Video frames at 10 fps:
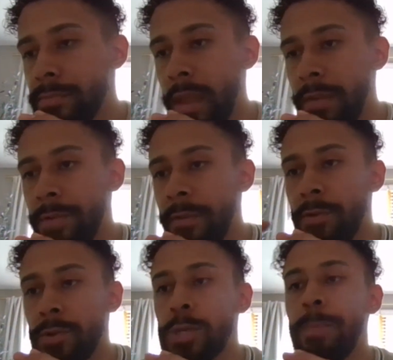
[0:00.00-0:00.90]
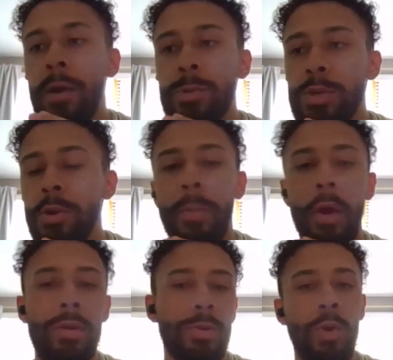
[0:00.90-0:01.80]
if your spouse or your
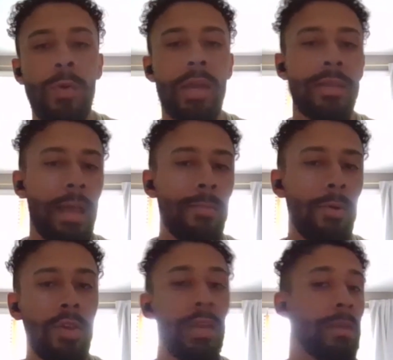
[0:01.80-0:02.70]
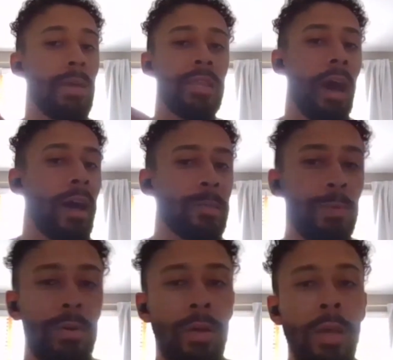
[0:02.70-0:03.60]
partner is going into labor and you need to be at the
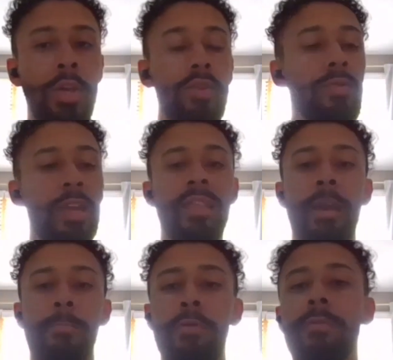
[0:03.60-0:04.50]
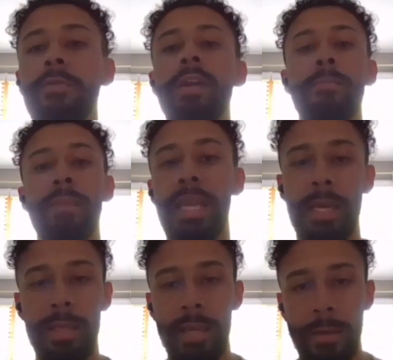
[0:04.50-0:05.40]
hospital, you need that approval
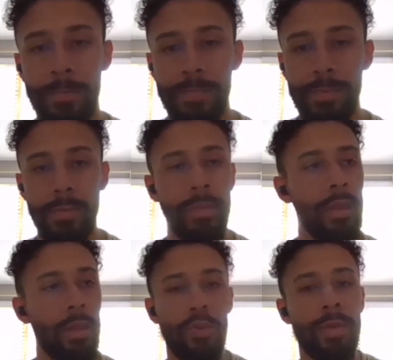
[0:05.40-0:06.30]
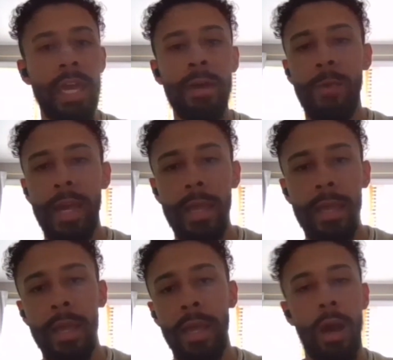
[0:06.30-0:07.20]
immediately. You can't wait
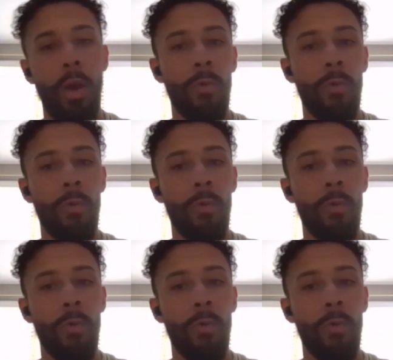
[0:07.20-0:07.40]
a